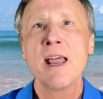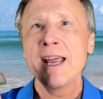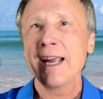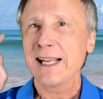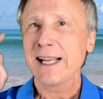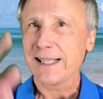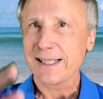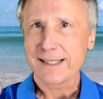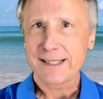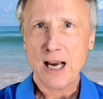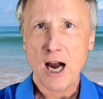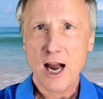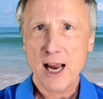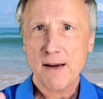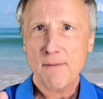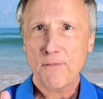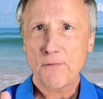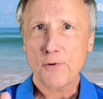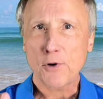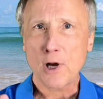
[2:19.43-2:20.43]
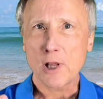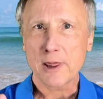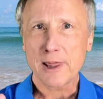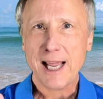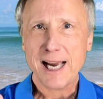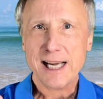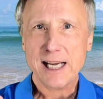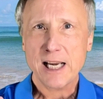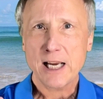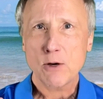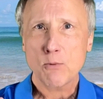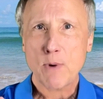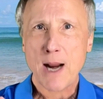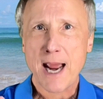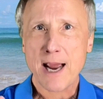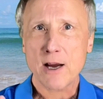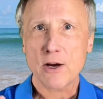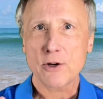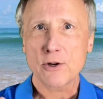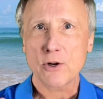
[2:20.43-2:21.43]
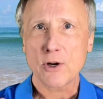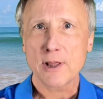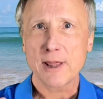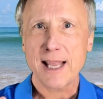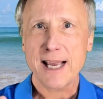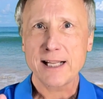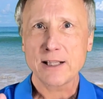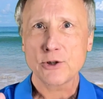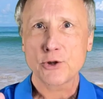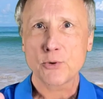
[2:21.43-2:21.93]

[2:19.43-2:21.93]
It's time for a lightning round on lens